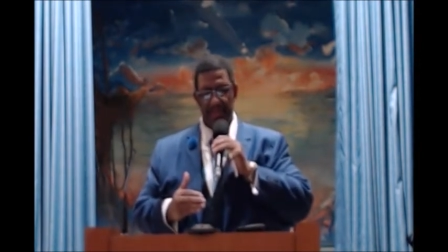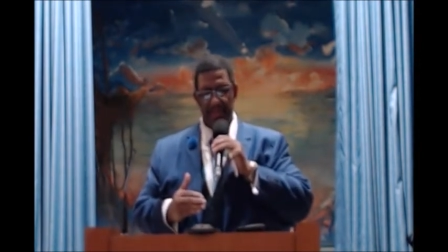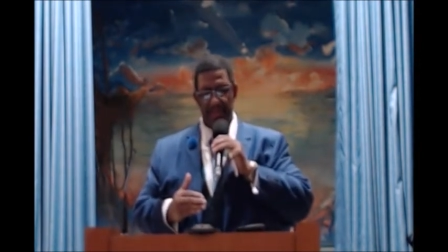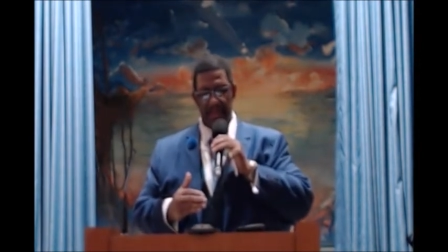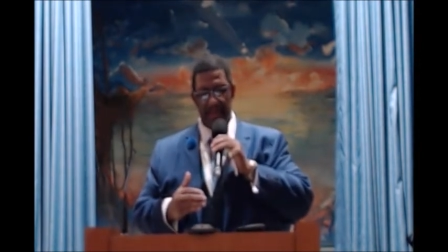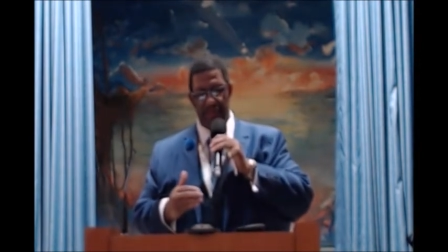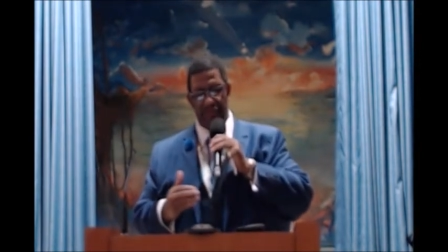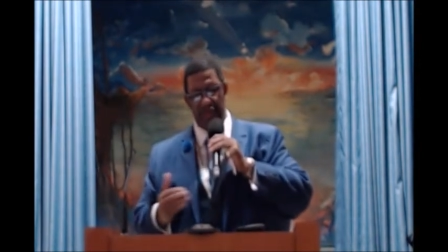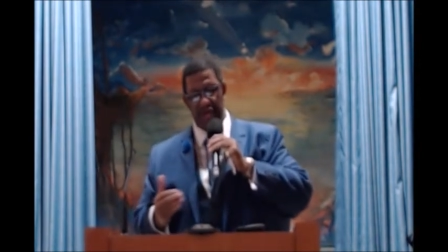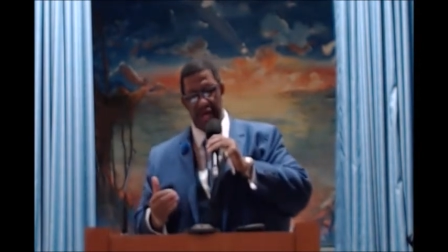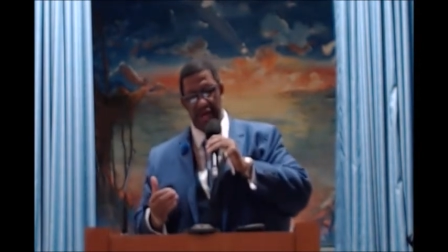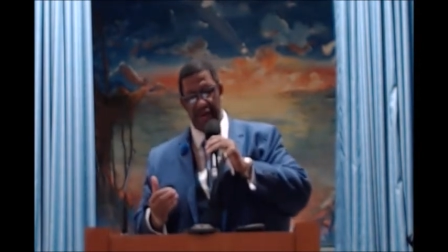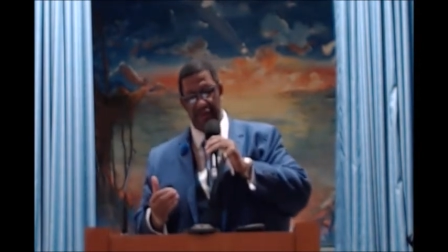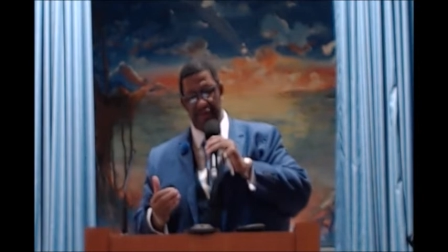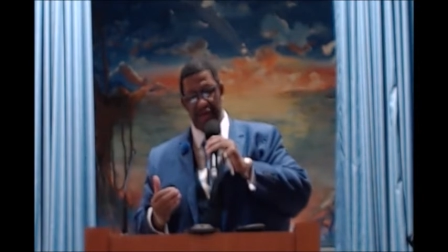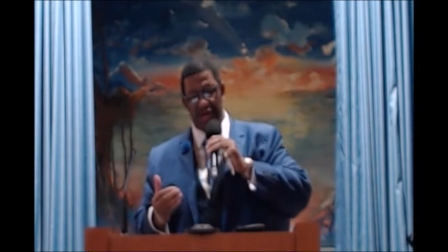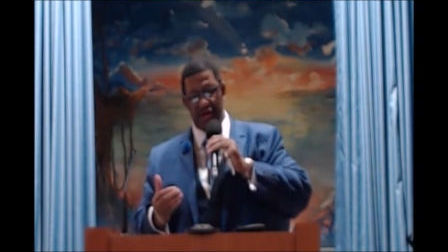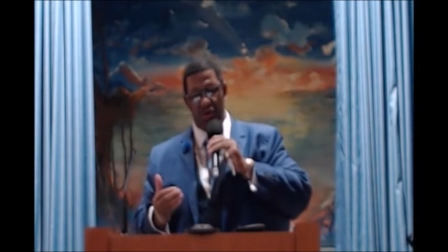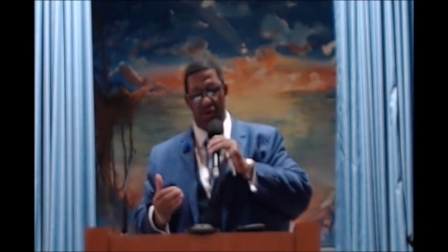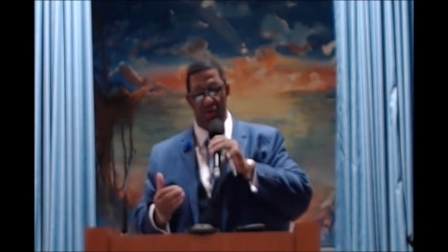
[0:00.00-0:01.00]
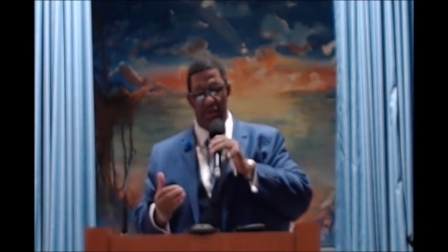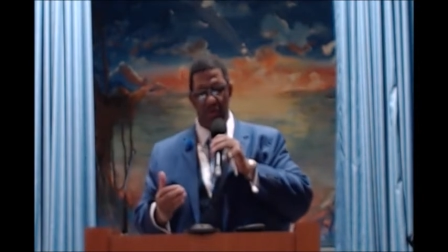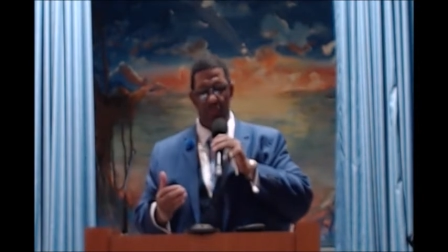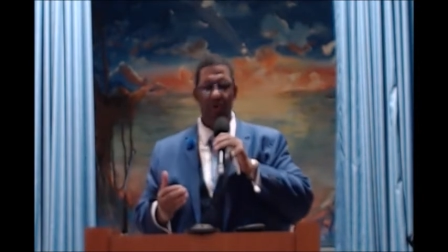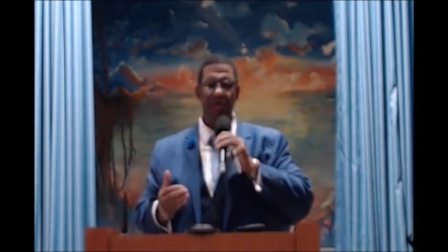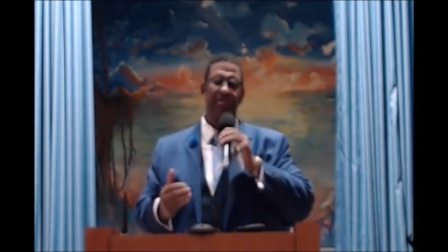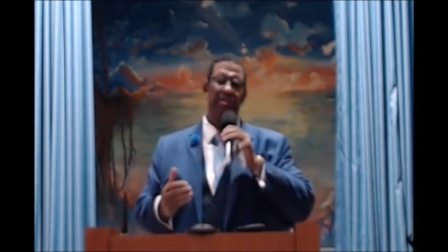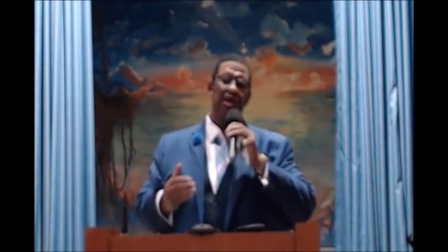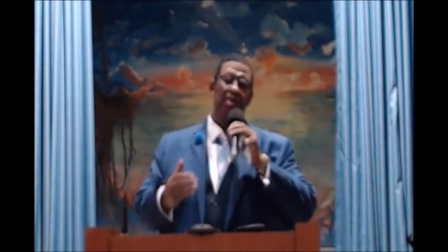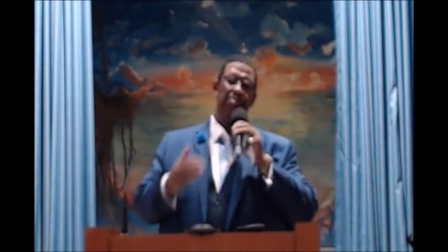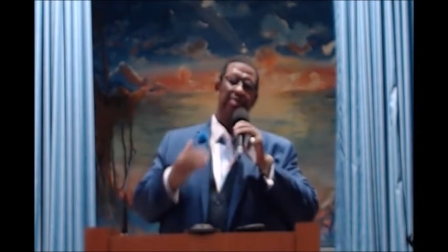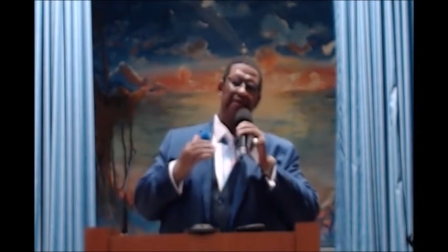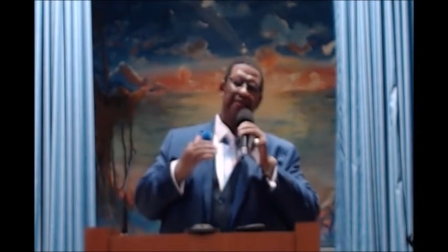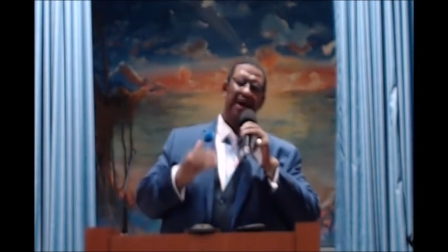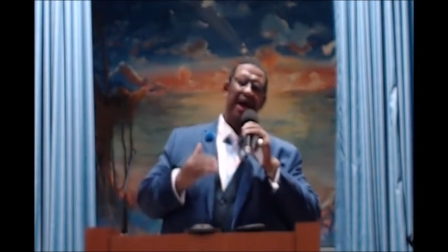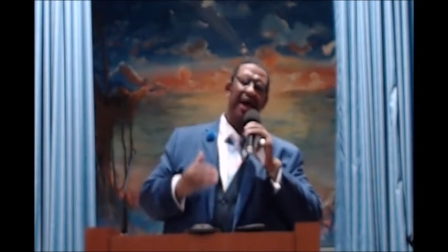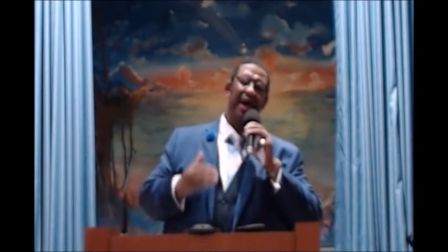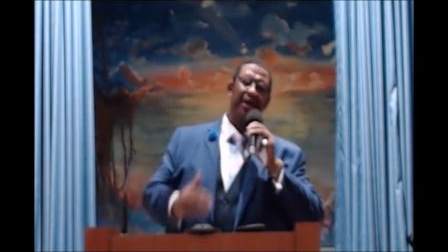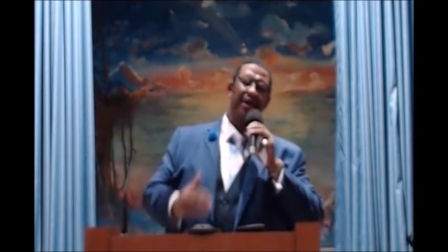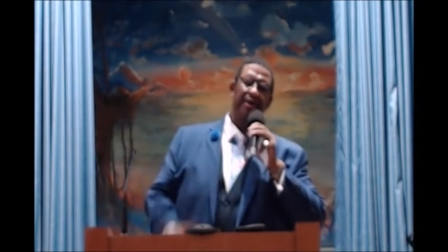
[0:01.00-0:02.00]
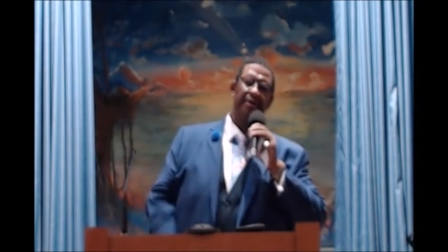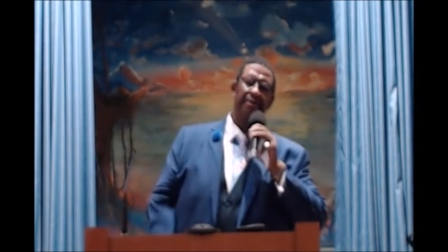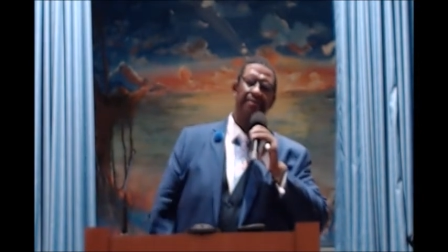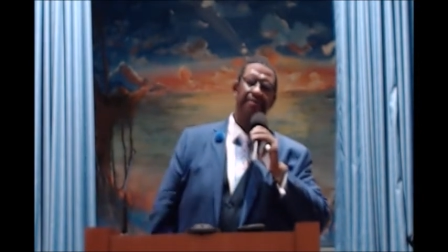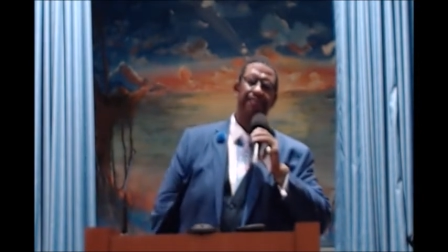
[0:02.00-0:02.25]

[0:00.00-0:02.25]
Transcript: And then not only was he a provider,